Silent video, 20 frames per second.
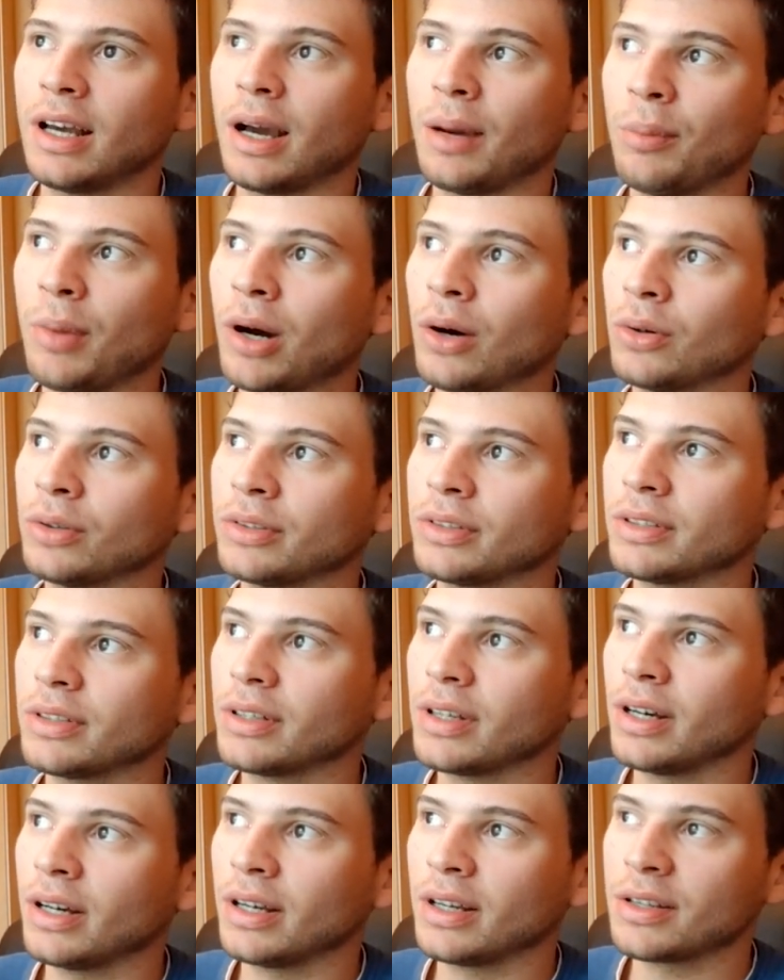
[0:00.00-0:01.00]
about
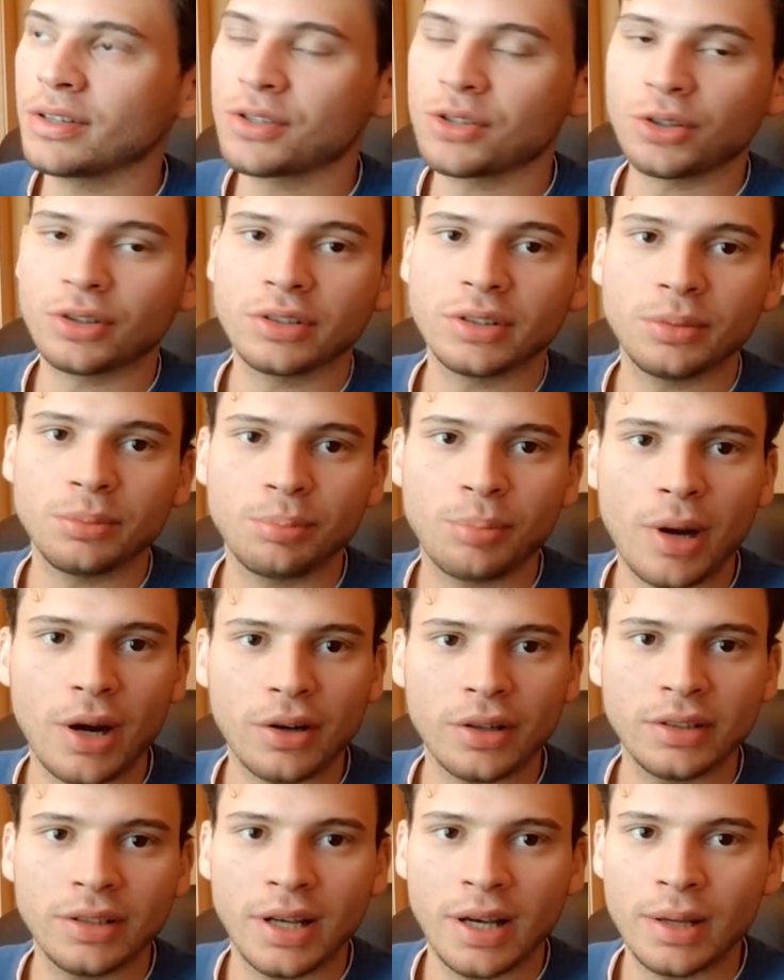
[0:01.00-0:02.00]
uh, certain
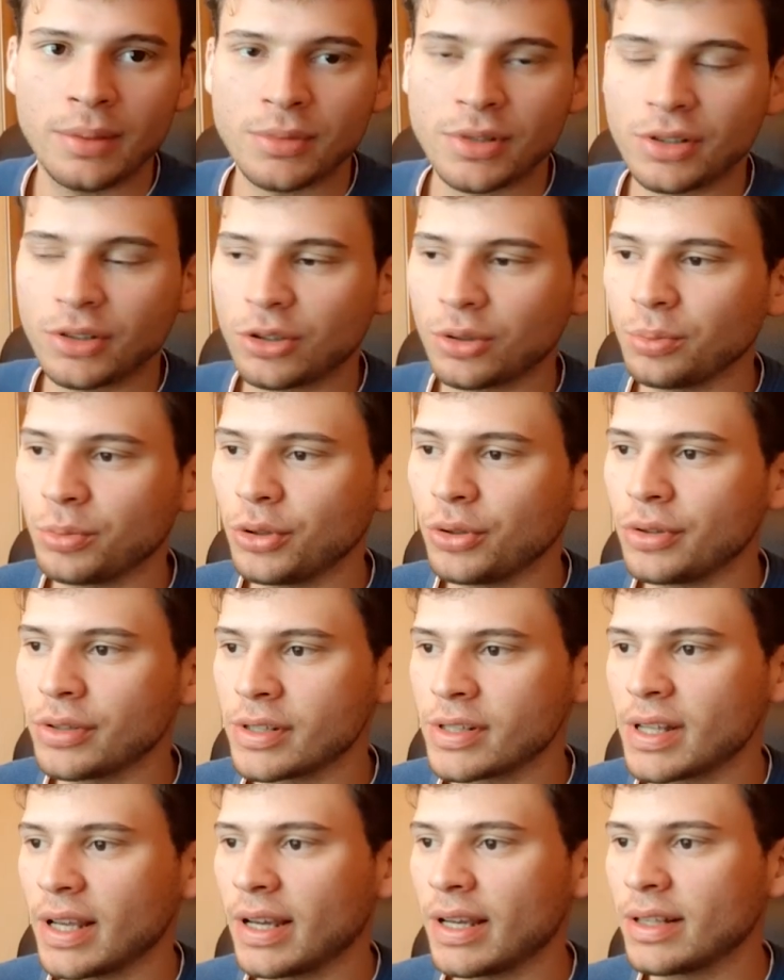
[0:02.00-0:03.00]
paradigms in computer
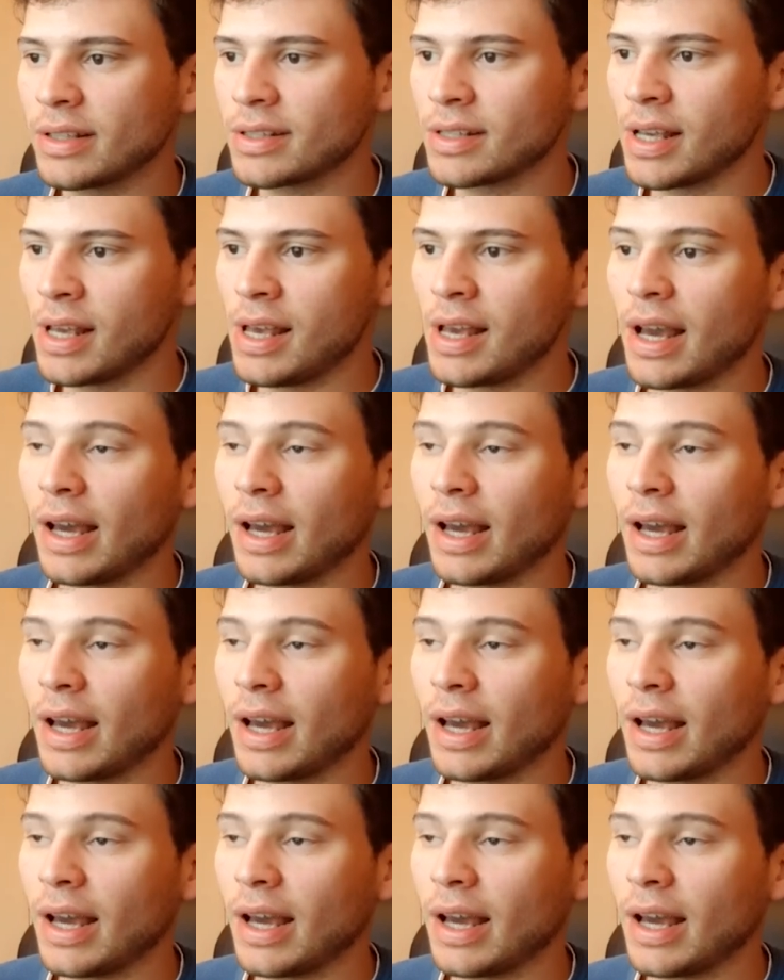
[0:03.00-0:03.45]
science